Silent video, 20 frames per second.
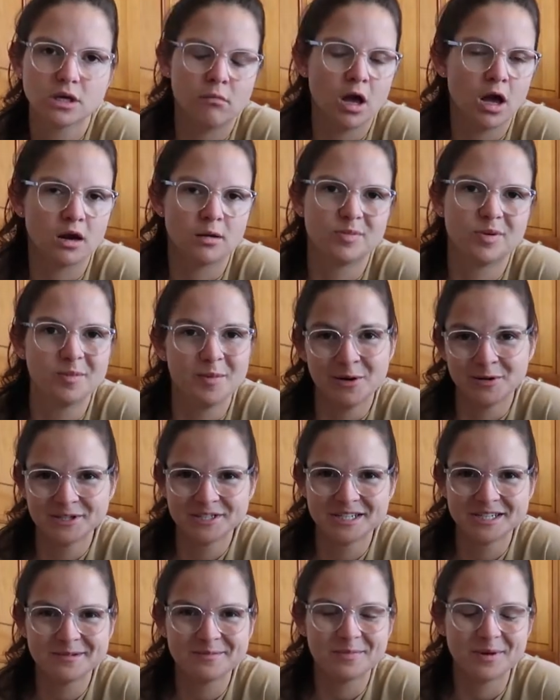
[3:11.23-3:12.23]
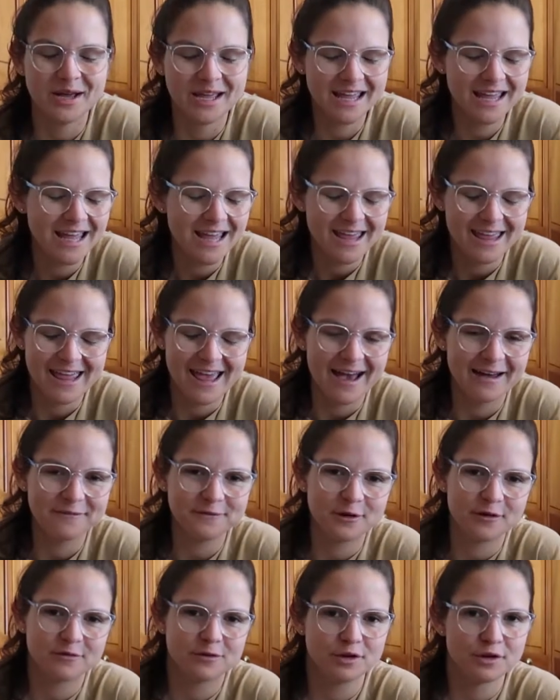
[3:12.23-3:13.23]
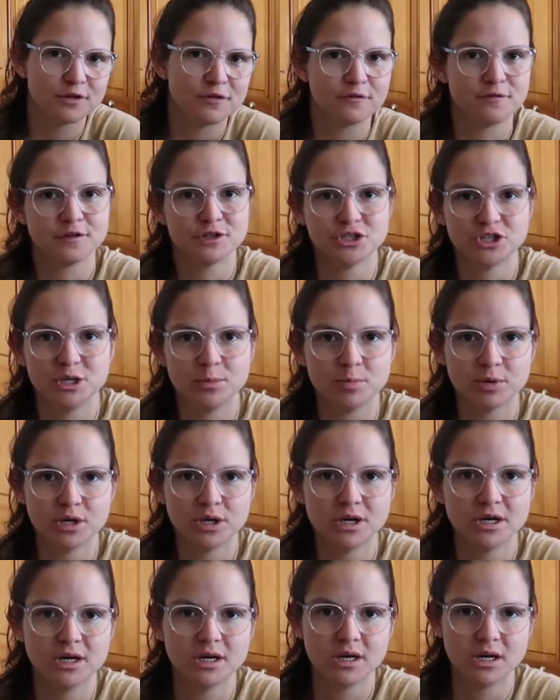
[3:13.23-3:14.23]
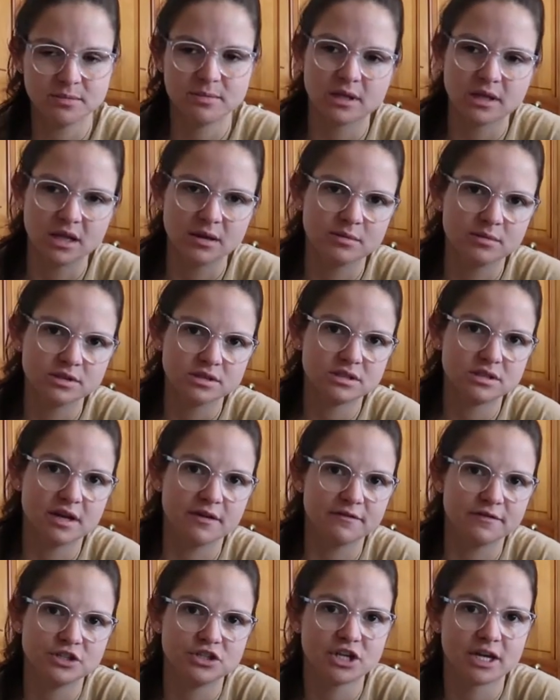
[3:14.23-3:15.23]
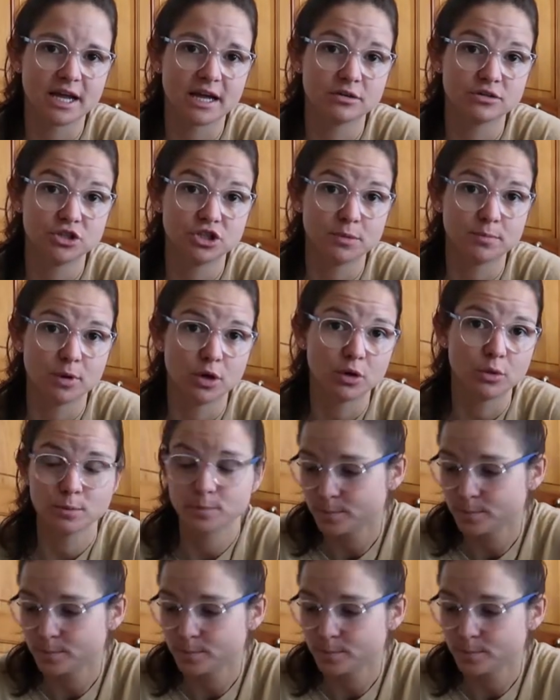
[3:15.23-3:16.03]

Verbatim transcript: Not a promotion, but yeah, if you're ever looking for cheaper shipping labels, definitely check out Shippo.